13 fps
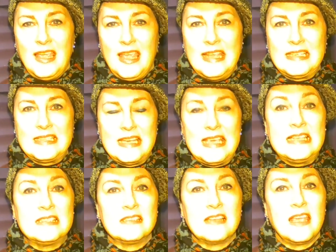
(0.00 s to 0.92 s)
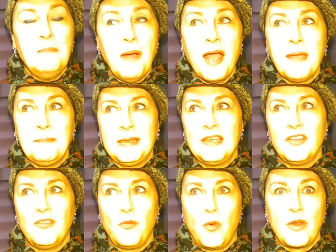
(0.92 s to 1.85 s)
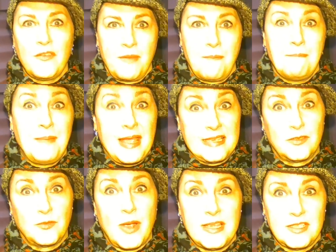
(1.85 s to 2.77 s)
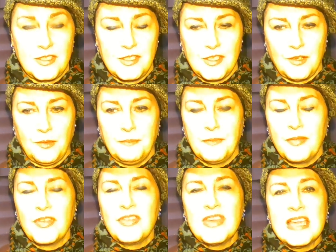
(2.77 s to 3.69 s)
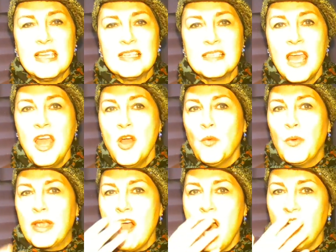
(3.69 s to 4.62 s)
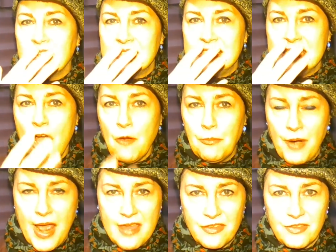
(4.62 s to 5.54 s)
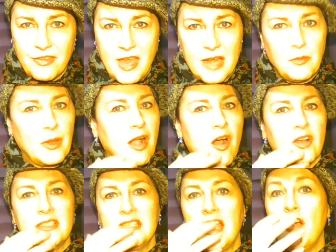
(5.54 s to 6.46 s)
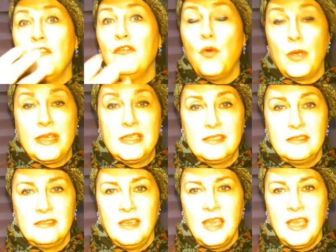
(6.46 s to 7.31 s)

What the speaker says: it is, in my opinion, one of the best ways to do. The thing is, we can't see our breath and we can't see our voice.